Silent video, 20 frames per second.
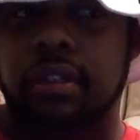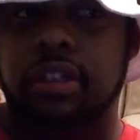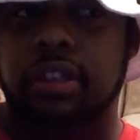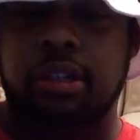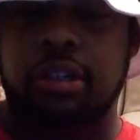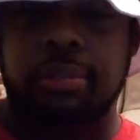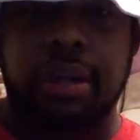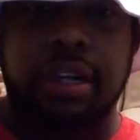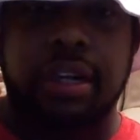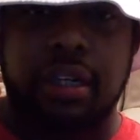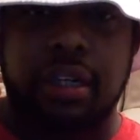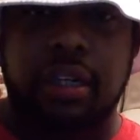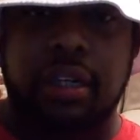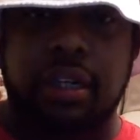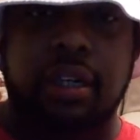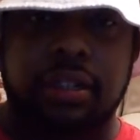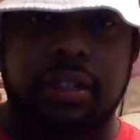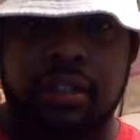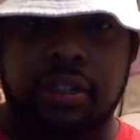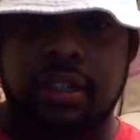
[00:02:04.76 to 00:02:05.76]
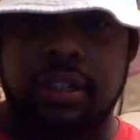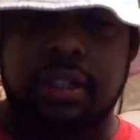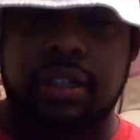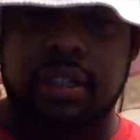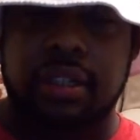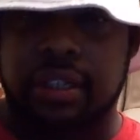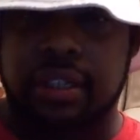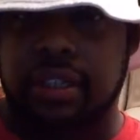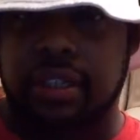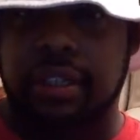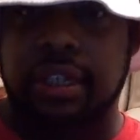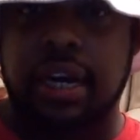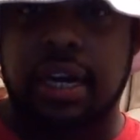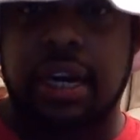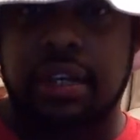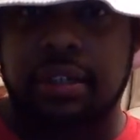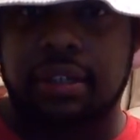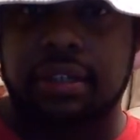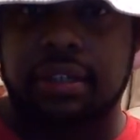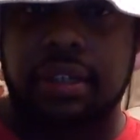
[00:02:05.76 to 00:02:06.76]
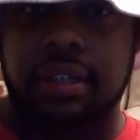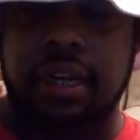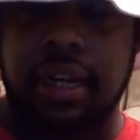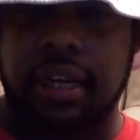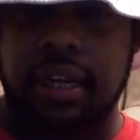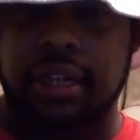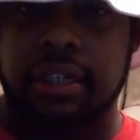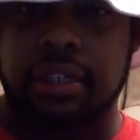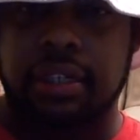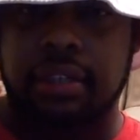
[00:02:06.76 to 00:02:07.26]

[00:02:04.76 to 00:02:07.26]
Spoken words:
you're making $160 a day,